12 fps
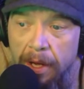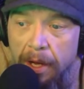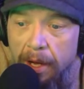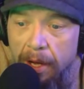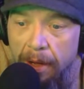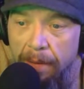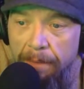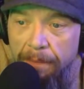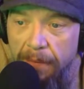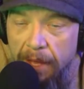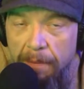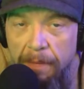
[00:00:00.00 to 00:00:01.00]

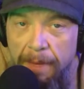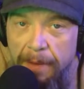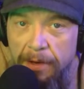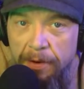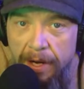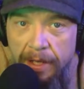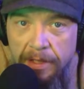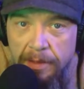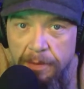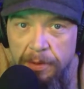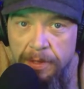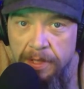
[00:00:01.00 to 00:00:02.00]
and maybe creating
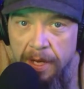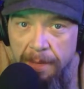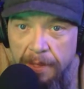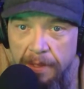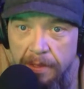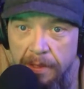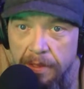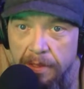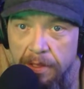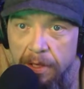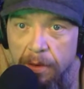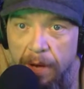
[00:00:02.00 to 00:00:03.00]
some new assignments.
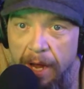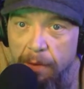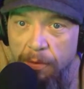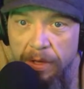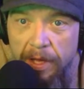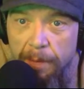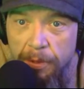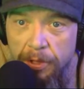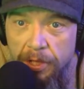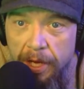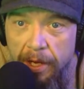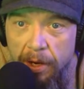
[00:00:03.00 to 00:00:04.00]
So I really
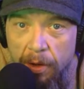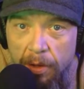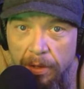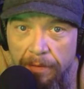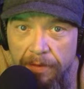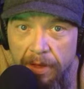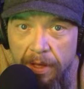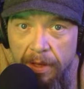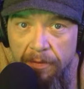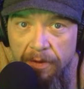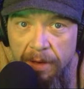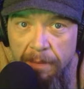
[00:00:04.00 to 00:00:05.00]
appreciate all of
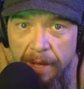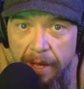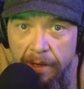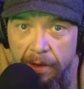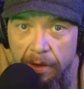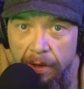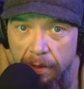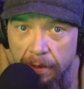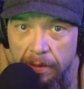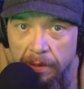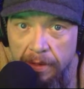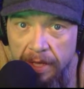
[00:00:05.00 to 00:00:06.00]
the feedback
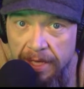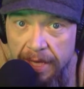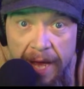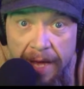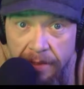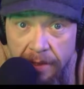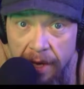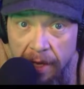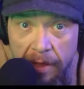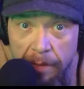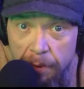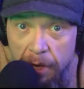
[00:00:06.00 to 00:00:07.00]
on the class
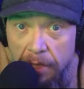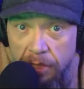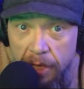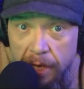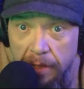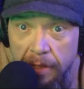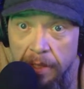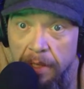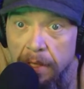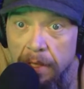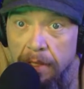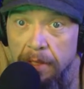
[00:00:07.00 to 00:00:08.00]
and the project.
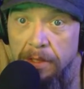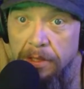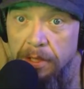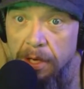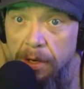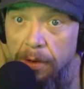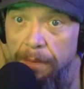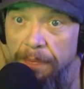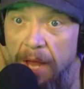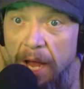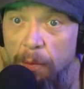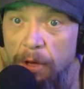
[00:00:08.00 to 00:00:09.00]
So
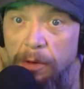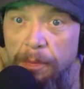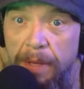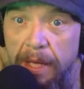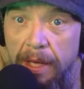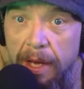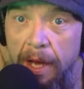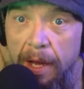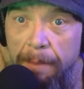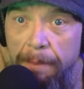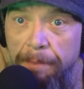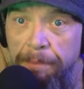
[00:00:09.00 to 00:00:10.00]
I will be,
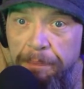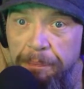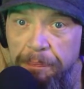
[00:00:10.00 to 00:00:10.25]
and